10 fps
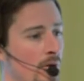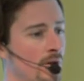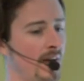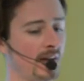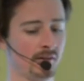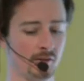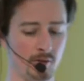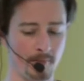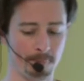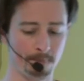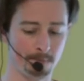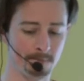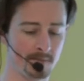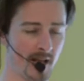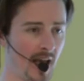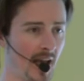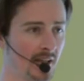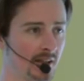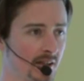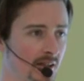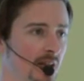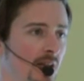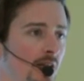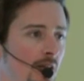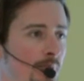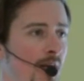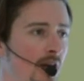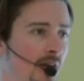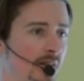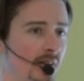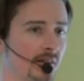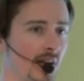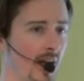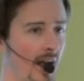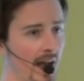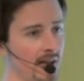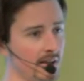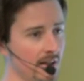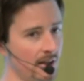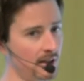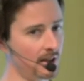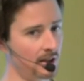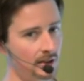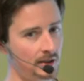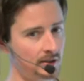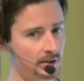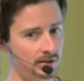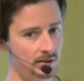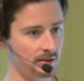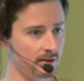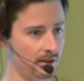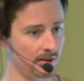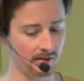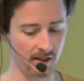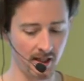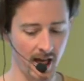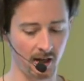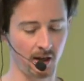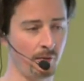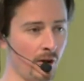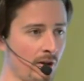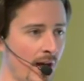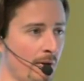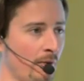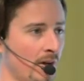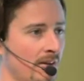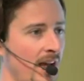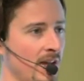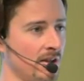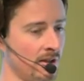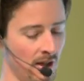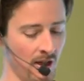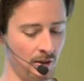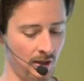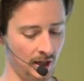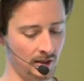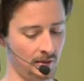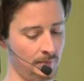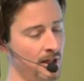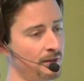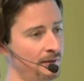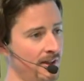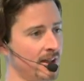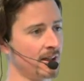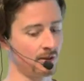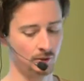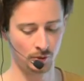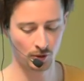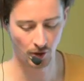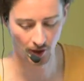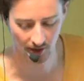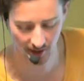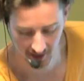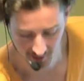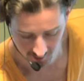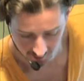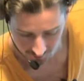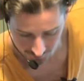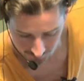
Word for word: motivates you, and build on this. And see like what kind of organization you can build fitting to your talents.